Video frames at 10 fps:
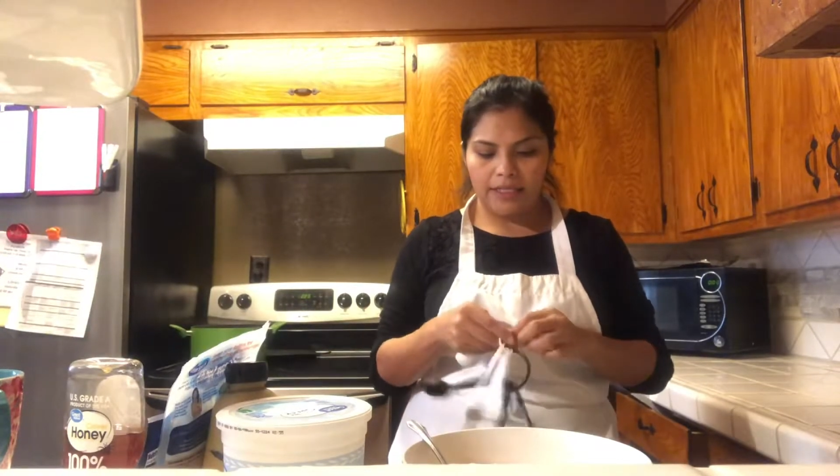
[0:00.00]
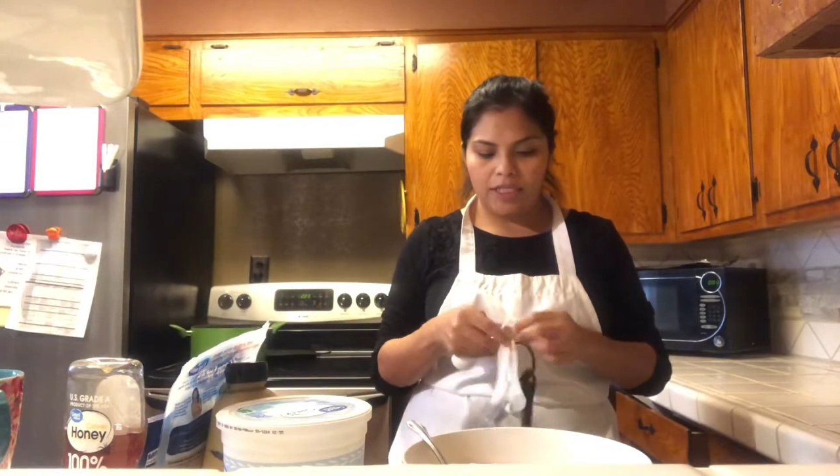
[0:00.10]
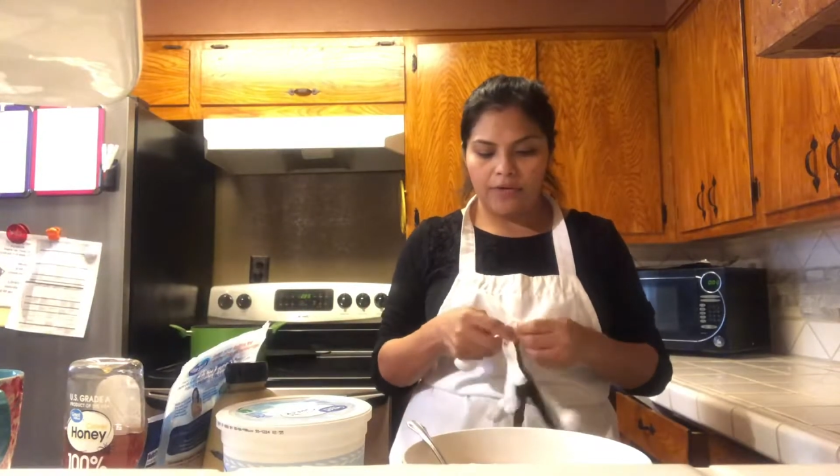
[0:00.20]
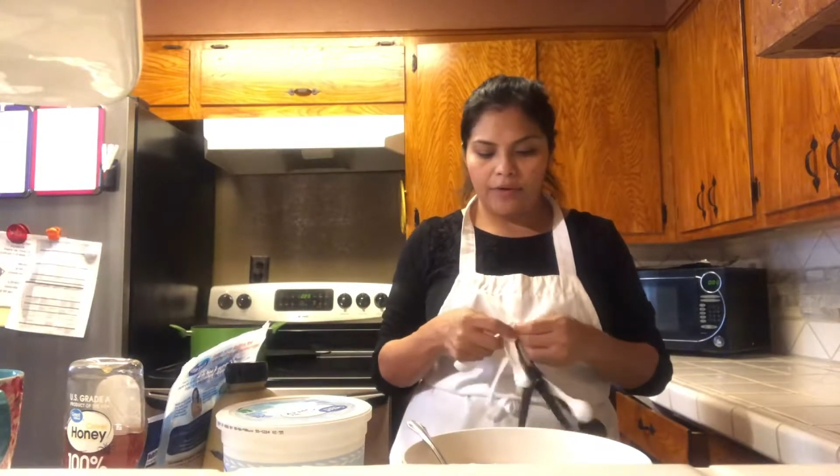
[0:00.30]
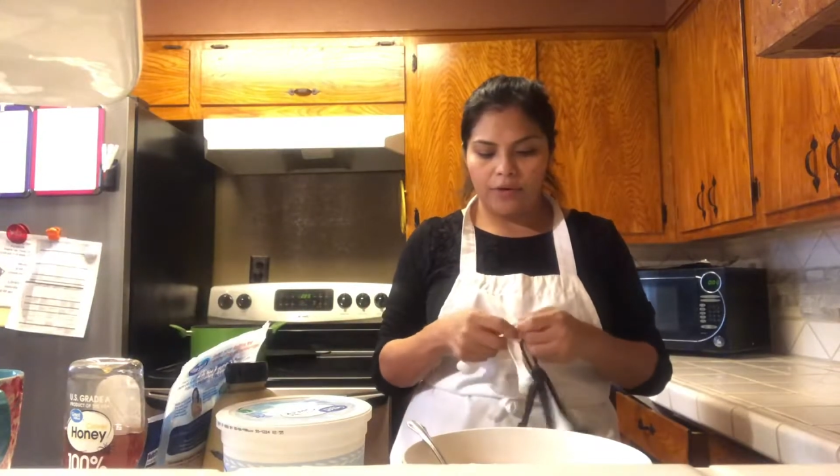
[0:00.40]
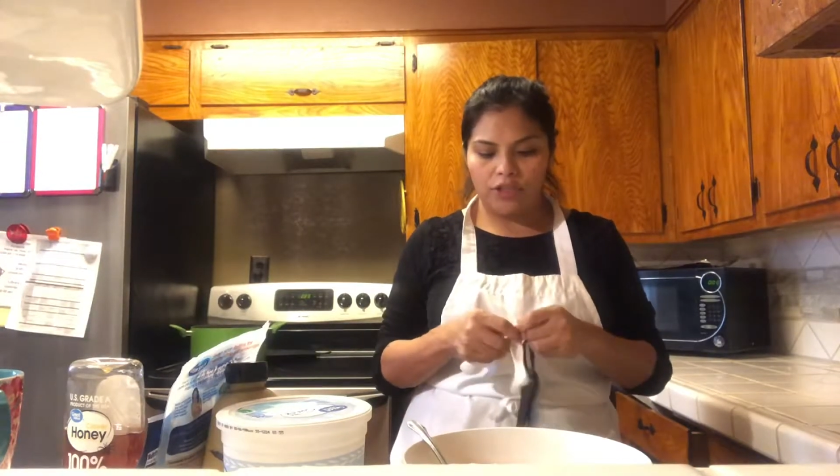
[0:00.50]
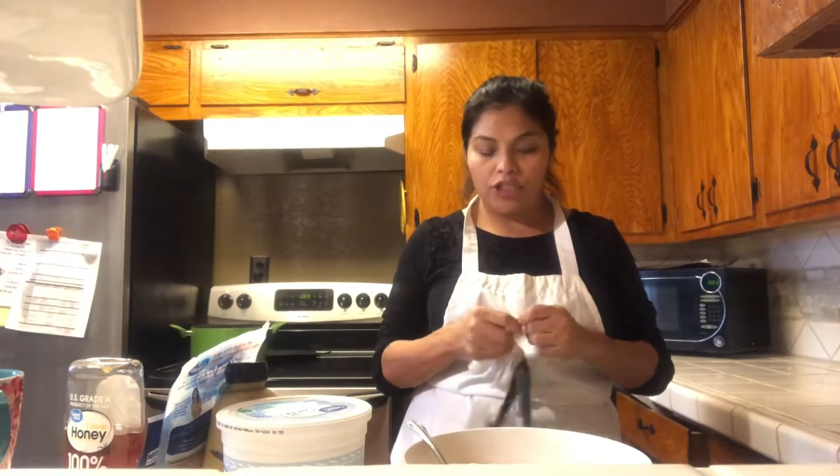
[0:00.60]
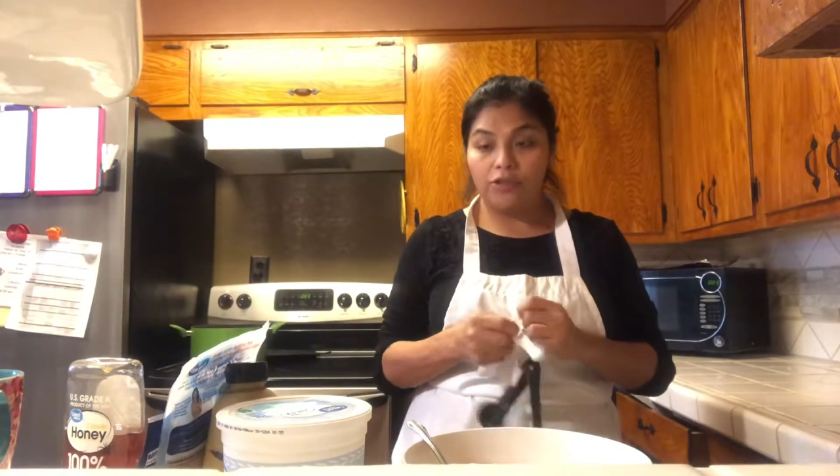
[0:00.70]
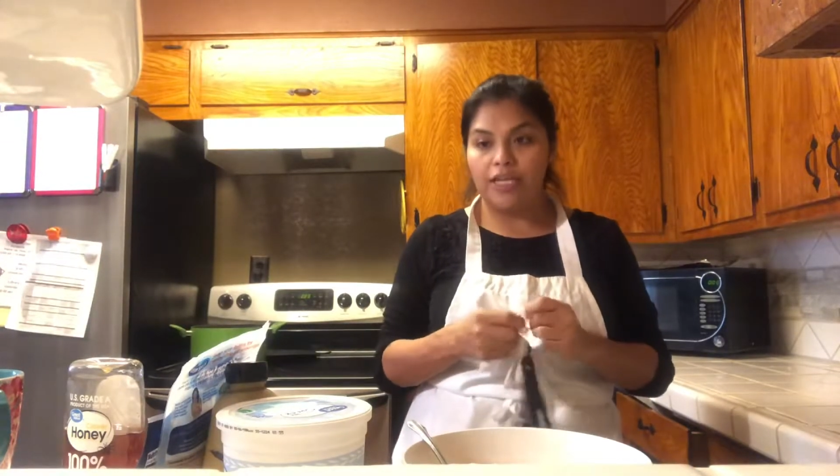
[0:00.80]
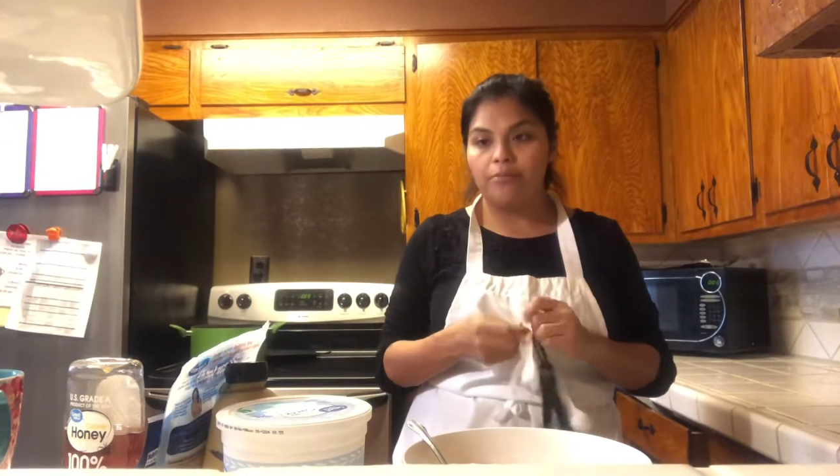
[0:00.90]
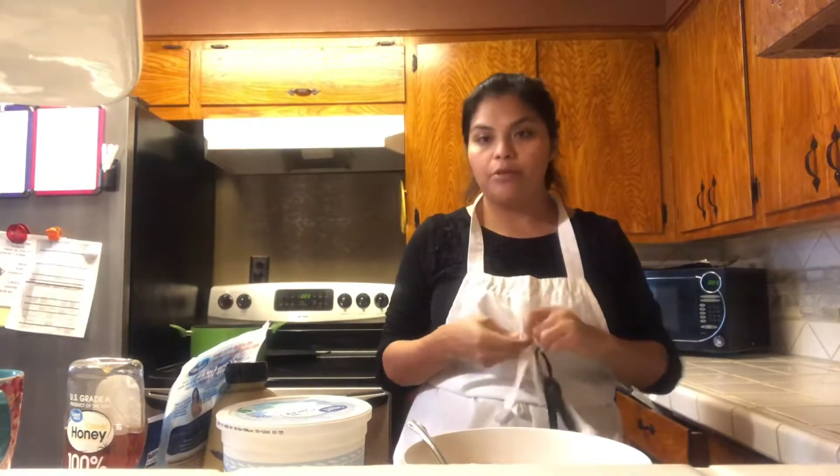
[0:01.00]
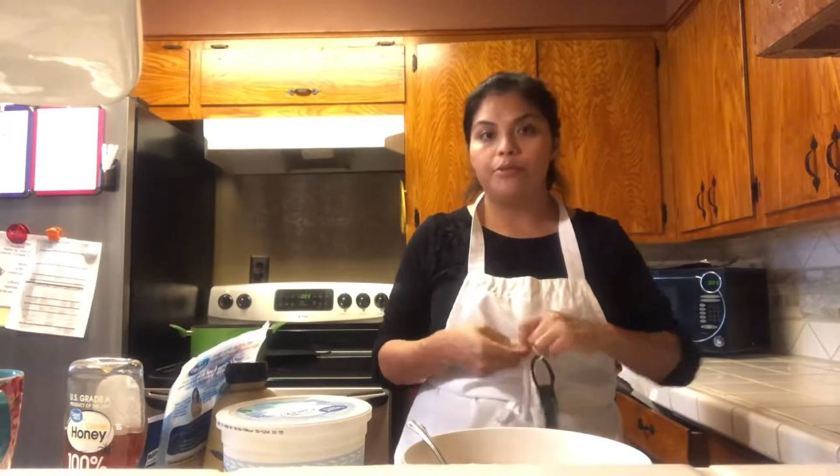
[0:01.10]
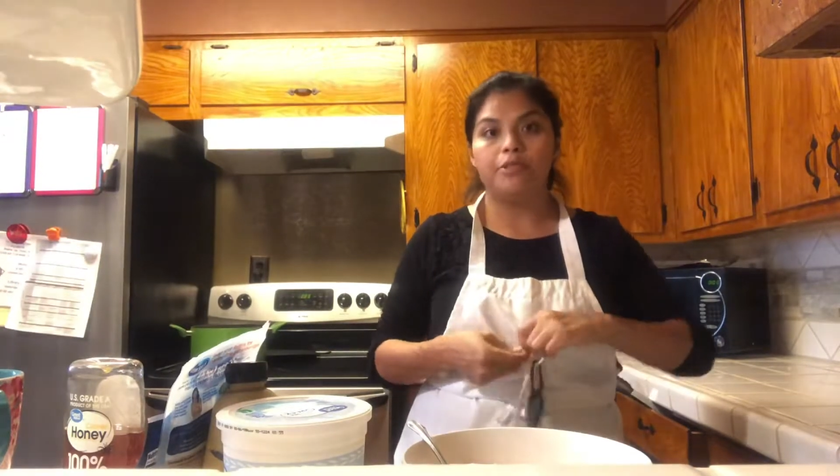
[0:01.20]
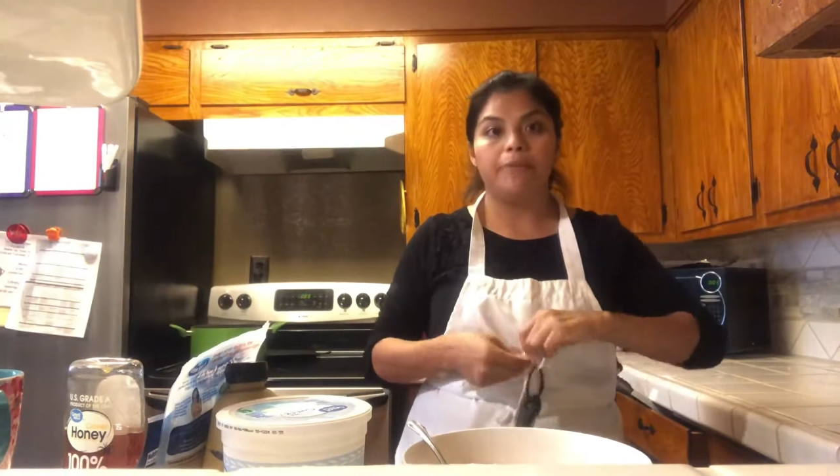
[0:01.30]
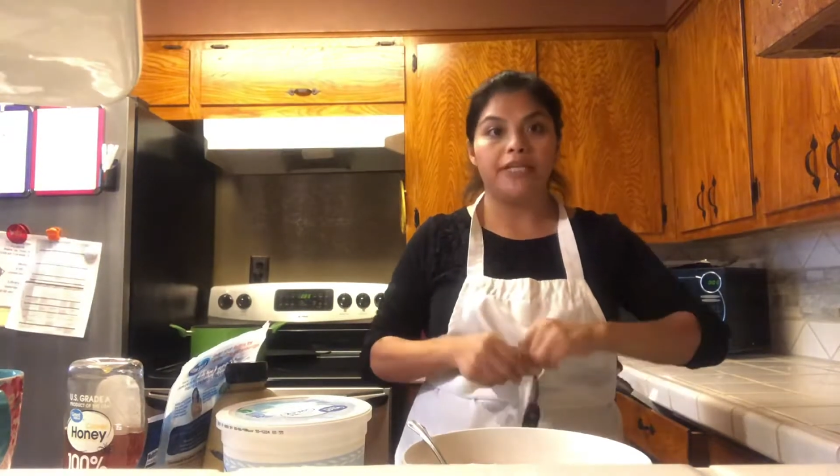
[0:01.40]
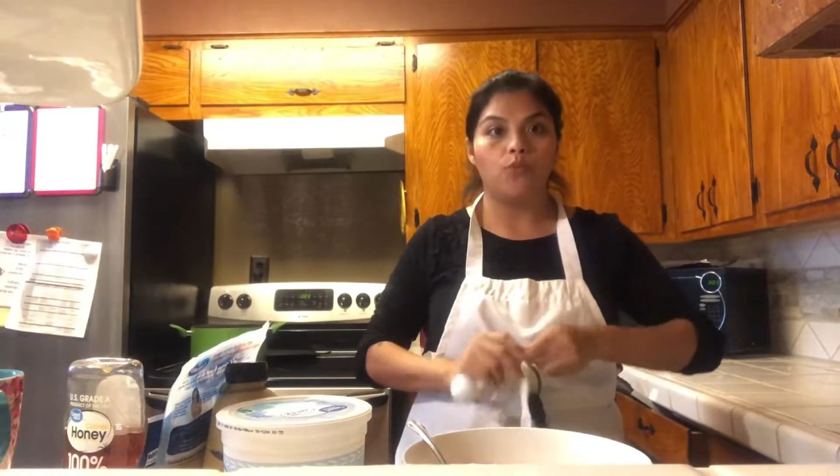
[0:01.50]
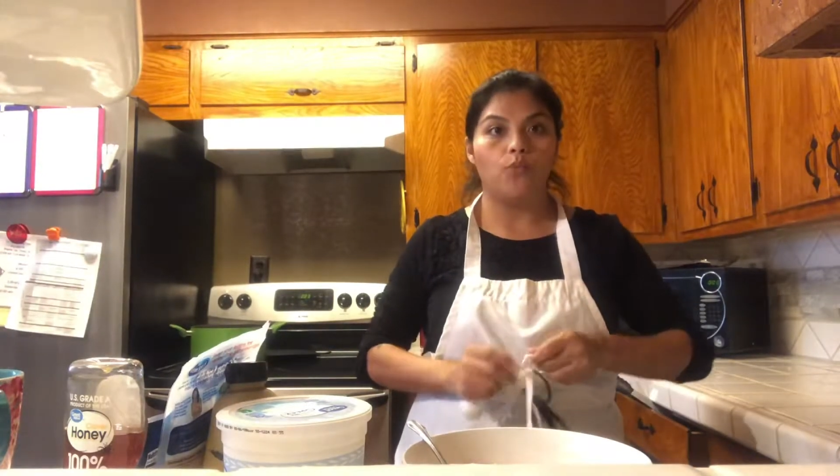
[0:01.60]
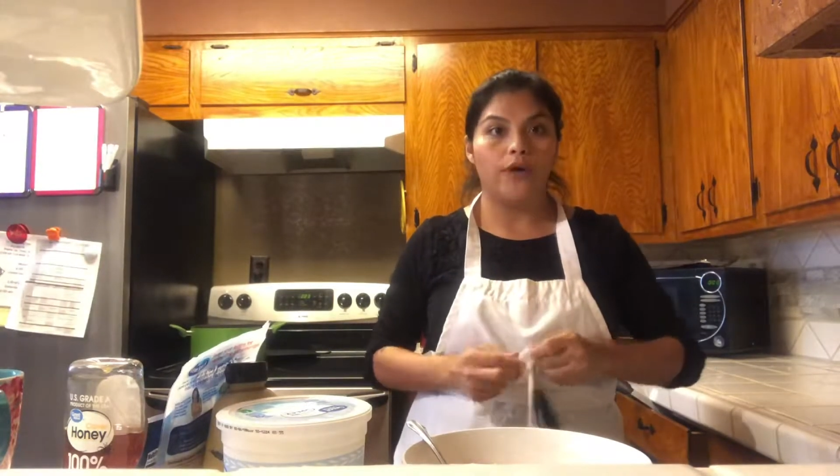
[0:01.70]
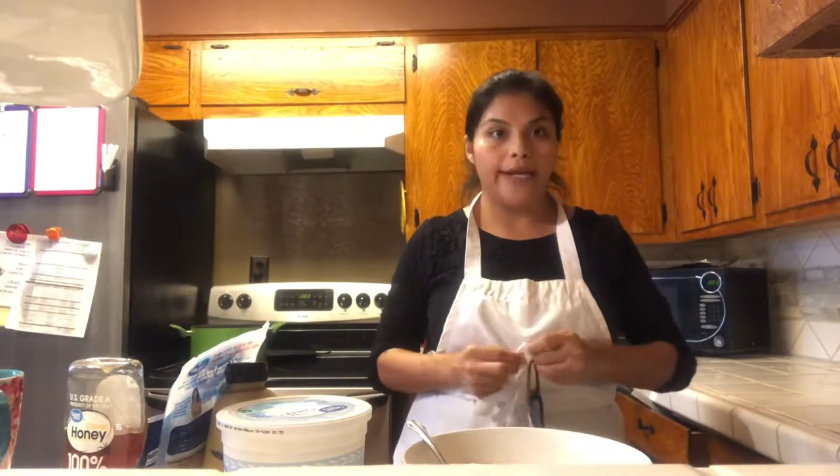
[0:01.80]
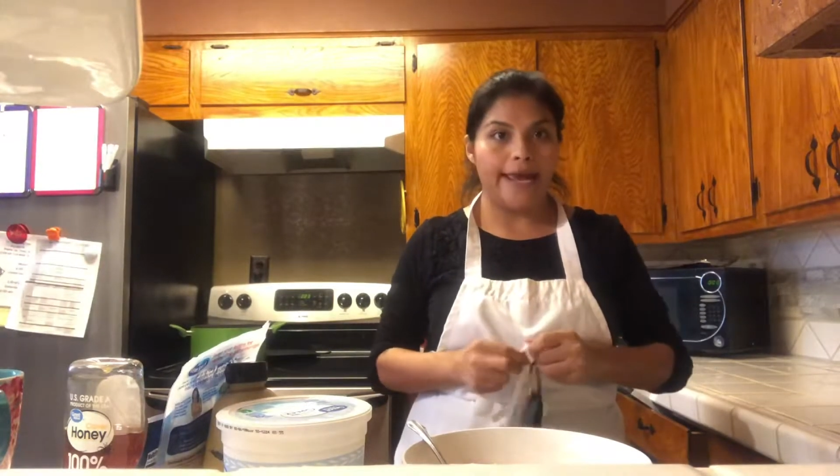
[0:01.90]
So 2 tablespoons makes
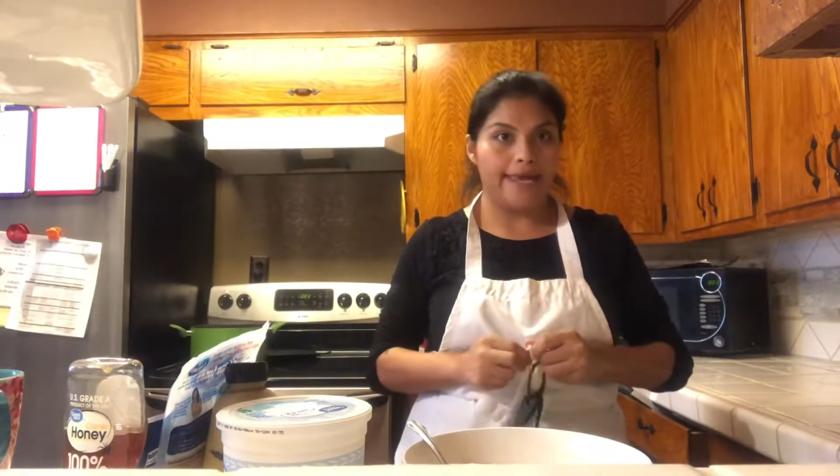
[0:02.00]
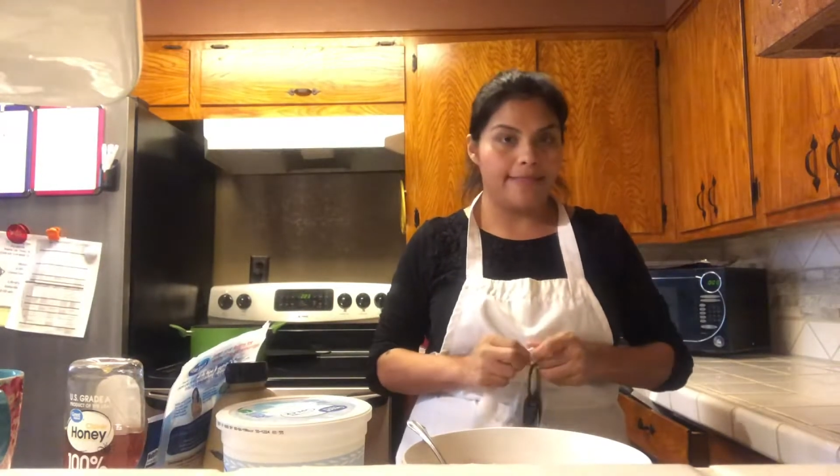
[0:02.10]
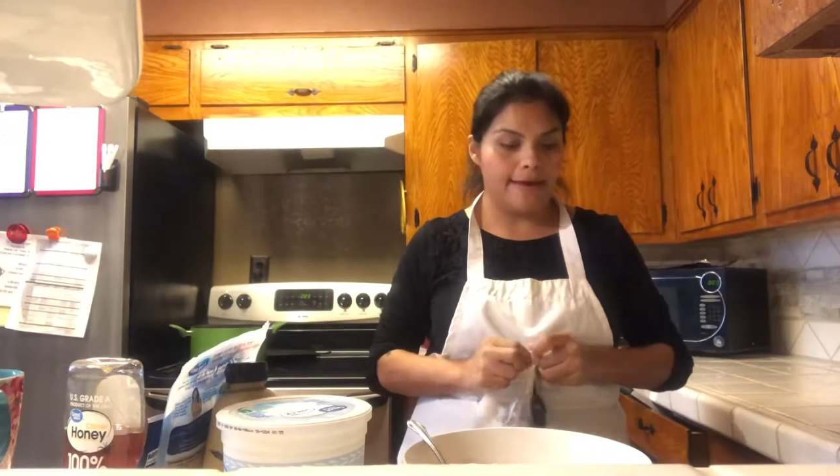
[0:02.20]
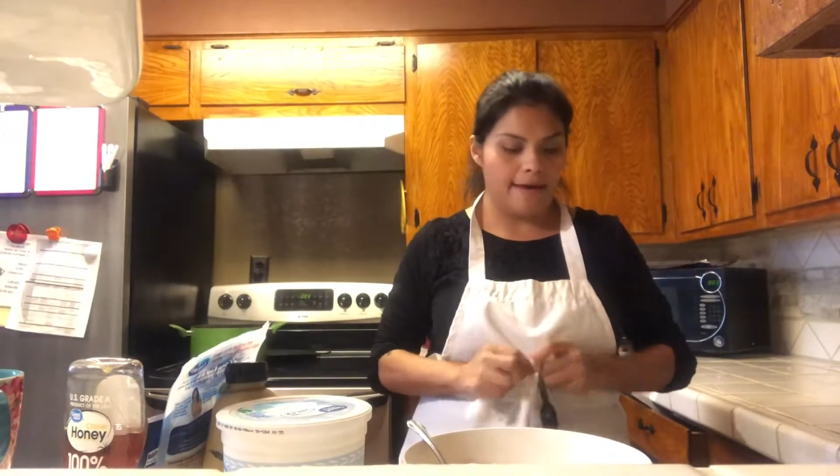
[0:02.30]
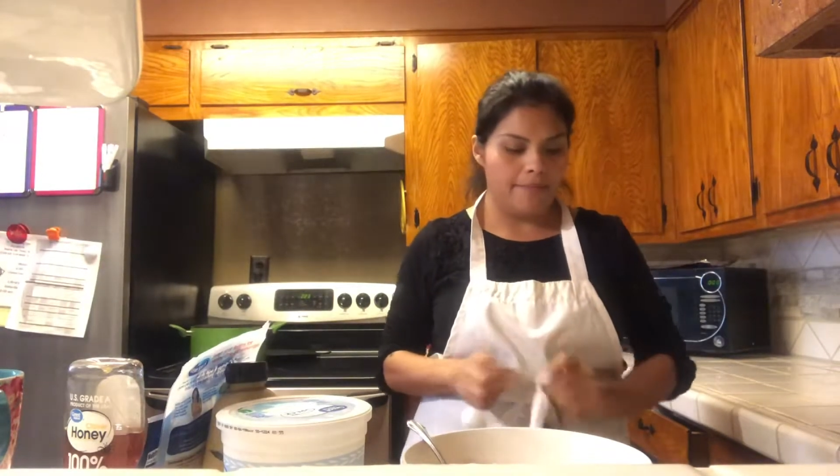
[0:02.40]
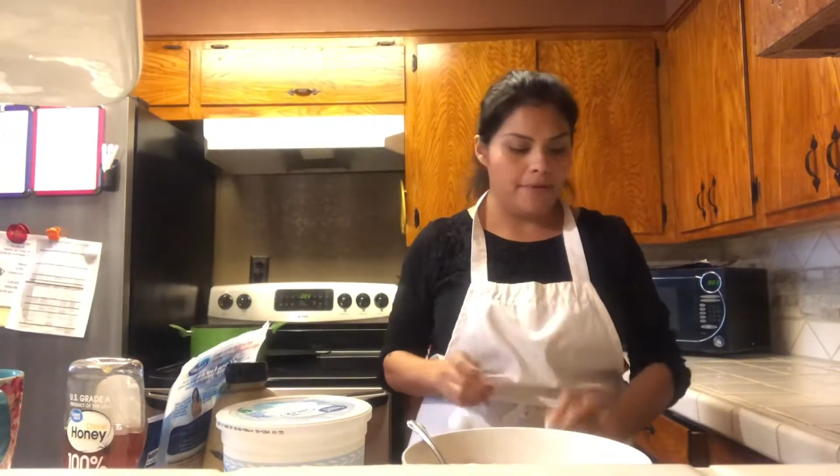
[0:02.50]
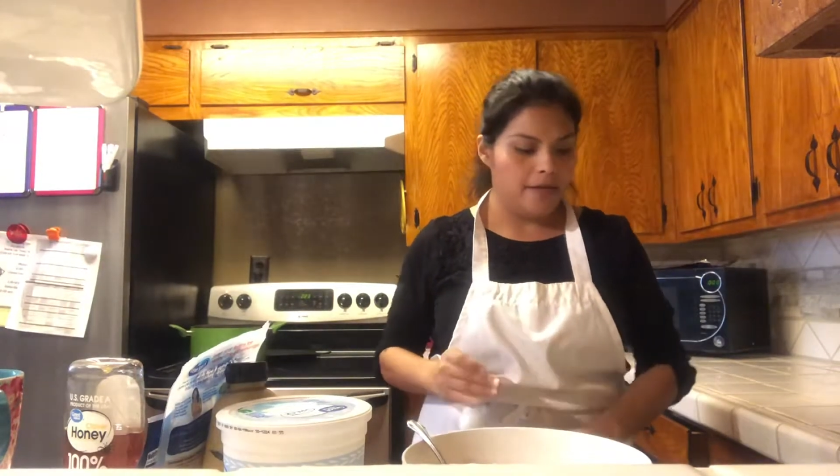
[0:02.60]
1/8 cup.